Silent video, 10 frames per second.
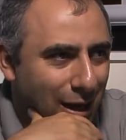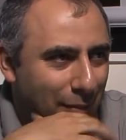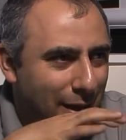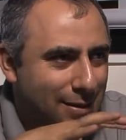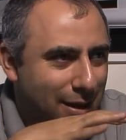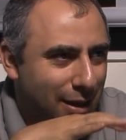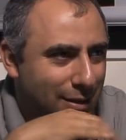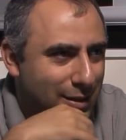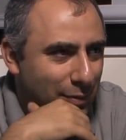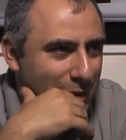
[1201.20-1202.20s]
I'm not saying
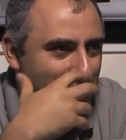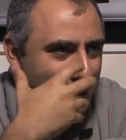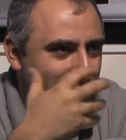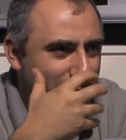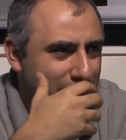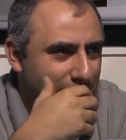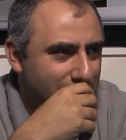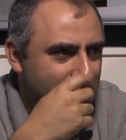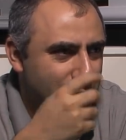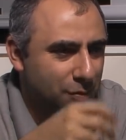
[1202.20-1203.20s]
it's the best, but it's a risky
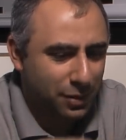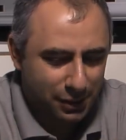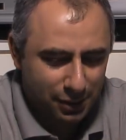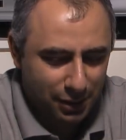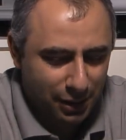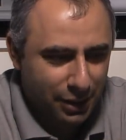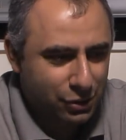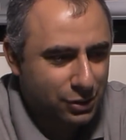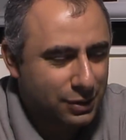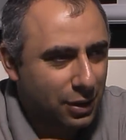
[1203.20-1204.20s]
decision, but an
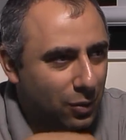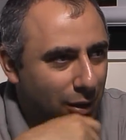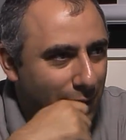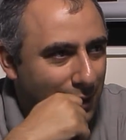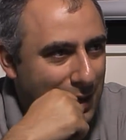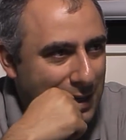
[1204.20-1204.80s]
interesting one.